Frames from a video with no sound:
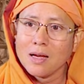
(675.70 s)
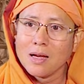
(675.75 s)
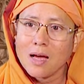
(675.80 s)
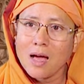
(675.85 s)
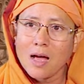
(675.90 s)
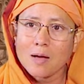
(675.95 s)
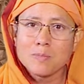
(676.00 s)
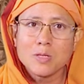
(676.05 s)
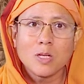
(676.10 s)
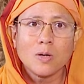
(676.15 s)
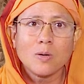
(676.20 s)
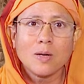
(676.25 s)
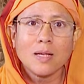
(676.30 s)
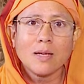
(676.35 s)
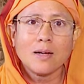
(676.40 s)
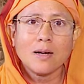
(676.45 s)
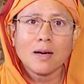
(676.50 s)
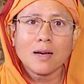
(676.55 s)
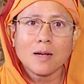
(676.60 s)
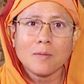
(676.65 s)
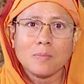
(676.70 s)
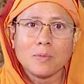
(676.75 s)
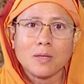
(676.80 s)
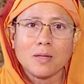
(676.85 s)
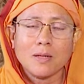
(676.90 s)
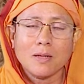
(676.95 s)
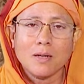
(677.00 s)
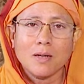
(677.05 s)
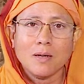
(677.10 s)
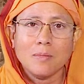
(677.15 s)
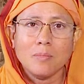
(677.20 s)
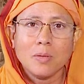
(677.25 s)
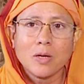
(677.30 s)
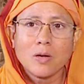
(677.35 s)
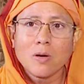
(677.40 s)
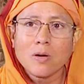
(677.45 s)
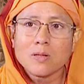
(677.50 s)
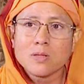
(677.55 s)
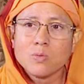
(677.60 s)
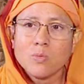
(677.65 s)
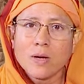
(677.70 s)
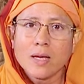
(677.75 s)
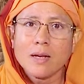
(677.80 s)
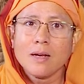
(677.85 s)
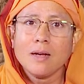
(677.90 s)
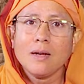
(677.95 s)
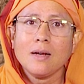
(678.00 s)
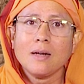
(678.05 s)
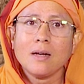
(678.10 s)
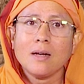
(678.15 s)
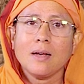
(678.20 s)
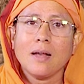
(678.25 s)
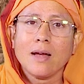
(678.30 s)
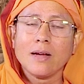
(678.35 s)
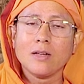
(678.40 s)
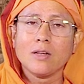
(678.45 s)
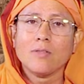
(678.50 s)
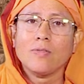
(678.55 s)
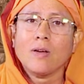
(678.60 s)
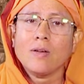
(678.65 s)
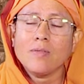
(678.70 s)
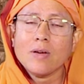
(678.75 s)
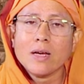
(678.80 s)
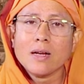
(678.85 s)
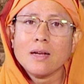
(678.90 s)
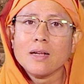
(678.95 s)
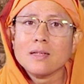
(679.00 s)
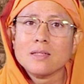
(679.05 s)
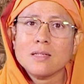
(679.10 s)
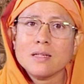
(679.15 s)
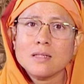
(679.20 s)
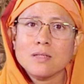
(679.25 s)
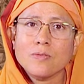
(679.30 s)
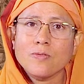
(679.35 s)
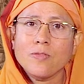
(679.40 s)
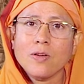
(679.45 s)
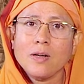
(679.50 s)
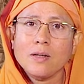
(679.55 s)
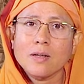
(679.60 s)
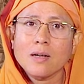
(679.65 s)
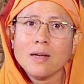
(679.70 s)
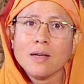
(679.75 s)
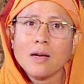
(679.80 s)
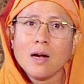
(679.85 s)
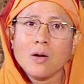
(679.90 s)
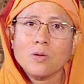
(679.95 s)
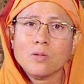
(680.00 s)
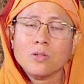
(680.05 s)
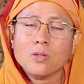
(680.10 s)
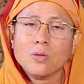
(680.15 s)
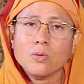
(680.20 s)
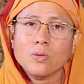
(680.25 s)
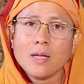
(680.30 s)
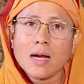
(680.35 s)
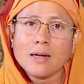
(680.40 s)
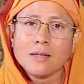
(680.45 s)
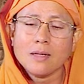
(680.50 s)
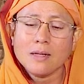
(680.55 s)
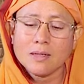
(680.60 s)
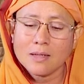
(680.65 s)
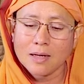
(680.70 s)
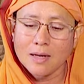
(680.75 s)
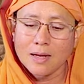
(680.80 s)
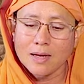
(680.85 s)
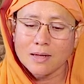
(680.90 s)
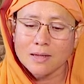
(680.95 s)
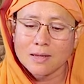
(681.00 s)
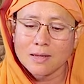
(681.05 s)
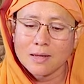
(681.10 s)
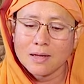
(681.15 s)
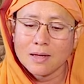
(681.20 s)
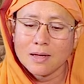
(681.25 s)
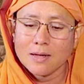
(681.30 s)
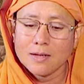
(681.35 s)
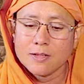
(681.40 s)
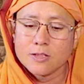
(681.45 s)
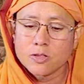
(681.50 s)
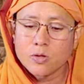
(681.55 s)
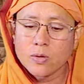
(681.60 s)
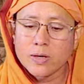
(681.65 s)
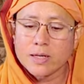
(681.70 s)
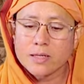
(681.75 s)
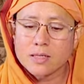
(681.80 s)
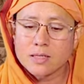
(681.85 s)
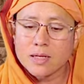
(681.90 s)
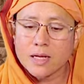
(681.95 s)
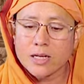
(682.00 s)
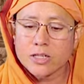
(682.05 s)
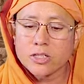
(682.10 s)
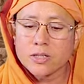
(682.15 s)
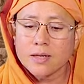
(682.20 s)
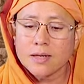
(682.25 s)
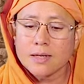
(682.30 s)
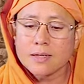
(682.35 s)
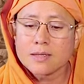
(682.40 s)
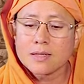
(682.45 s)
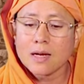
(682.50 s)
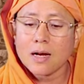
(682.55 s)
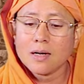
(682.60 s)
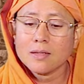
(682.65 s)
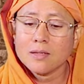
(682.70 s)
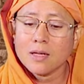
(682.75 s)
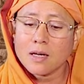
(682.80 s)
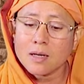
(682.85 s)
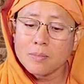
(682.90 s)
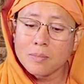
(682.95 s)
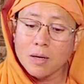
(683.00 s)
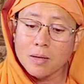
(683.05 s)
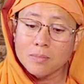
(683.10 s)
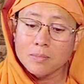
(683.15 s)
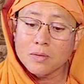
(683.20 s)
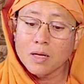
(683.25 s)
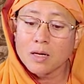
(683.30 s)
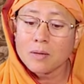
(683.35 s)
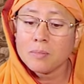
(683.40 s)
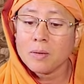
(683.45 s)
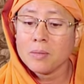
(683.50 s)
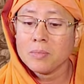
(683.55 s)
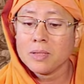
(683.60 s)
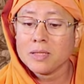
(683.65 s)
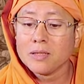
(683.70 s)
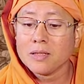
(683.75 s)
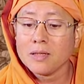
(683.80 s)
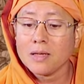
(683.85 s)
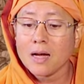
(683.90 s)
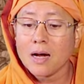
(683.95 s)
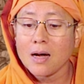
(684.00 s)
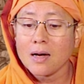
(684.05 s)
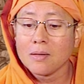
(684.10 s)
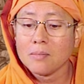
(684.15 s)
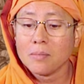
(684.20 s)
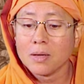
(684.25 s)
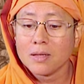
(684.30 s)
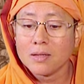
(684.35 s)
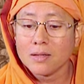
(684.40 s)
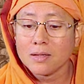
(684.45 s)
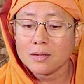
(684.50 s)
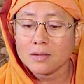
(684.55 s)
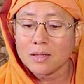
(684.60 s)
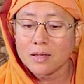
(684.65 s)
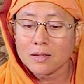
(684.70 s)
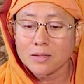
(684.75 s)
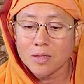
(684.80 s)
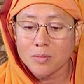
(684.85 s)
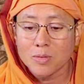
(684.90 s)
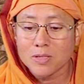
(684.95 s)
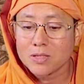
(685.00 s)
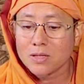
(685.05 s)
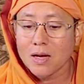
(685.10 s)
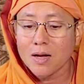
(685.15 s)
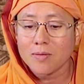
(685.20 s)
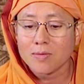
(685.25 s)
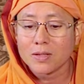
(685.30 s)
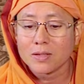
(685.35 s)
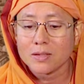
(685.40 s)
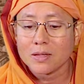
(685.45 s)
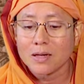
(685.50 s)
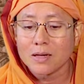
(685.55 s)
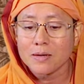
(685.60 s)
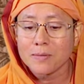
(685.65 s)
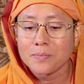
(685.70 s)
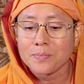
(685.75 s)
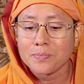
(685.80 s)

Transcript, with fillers: absolutely corrupt, because very little light of awareness is filtering out through that intellect. So its nature is adharmam dharmam itiya manyate tamasavrita